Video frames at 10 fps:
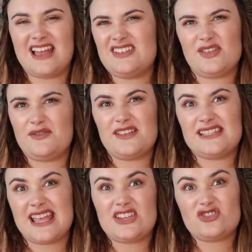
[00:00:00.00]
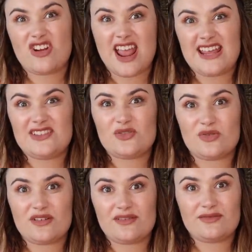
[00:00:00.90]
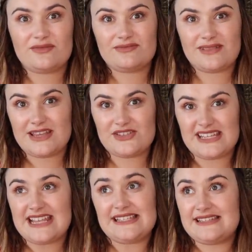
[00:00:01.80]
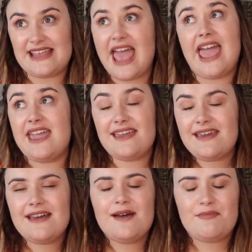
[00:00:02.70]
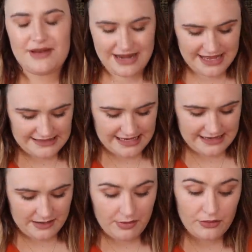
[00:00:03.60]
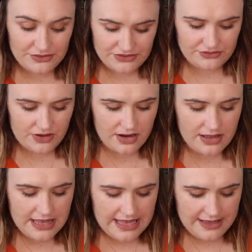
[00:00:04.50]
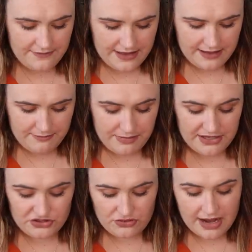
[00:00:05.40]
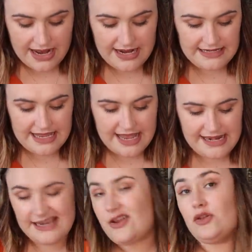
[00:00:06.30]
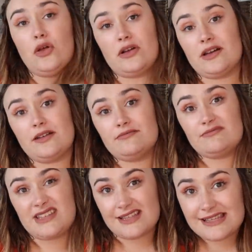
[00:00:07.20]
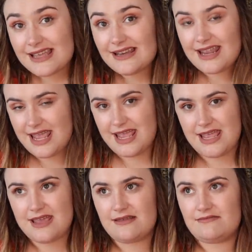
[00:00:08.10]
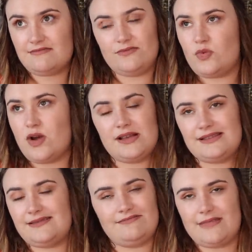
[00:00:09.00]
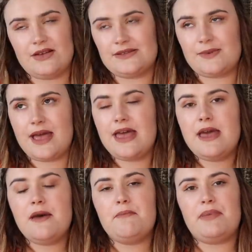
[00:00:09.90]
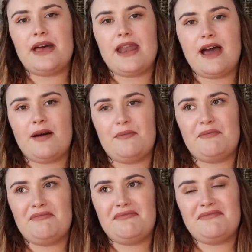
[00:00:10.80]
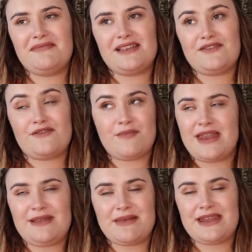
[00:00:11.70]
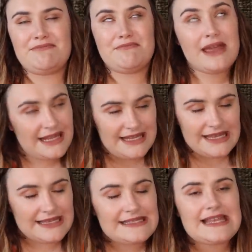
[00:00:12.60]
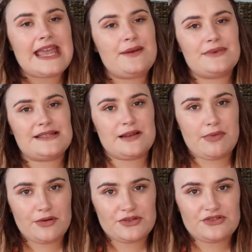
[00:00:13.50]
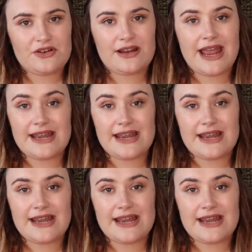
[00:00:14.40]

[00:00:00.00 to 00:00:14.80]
I don't know if you'd say trained or if he just is a, but he's an upholsterer um, by trade and he no longer does it. He works elsewhere, but um, for many, many, many years, he was an upholsterer and